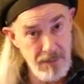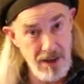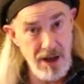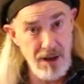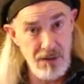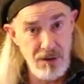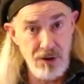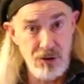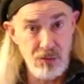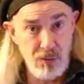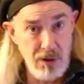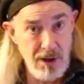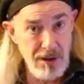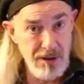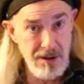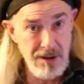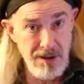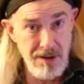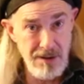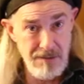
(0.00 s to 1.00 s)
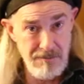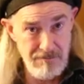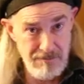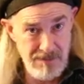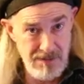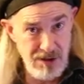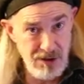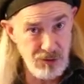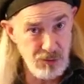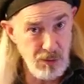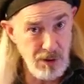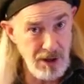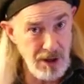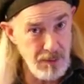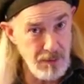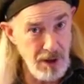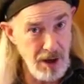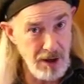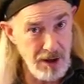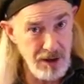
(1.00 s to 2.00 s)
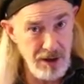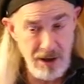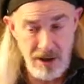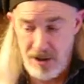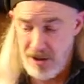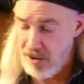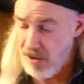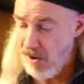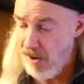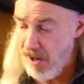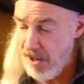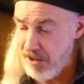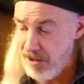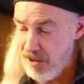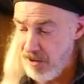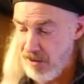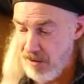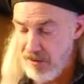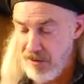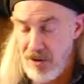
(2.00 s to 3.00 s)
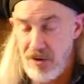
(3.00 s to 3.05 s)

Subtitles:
Now this one I'm not going to con you on.